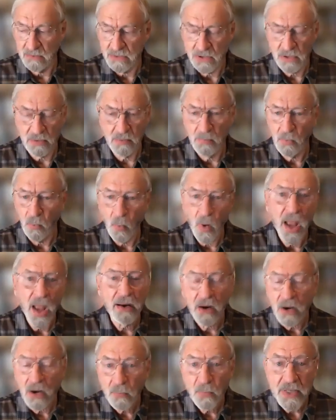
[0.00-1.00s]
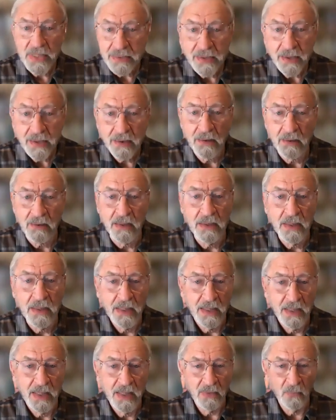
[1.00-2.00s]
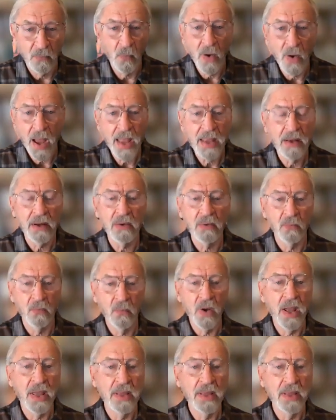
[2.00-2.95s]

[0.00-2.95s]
concern me. Why aren't we there? And why are